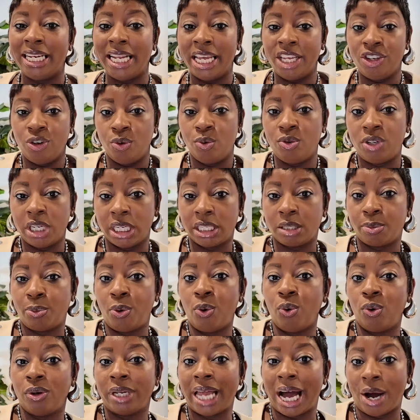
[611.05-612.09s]
then you just
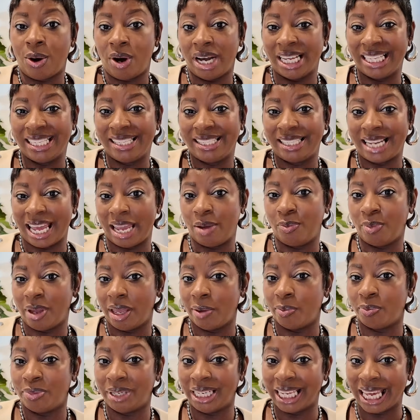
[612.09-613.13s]
pull out a
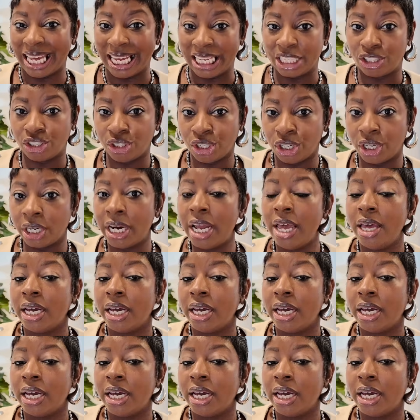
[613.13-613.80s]
statement blazer,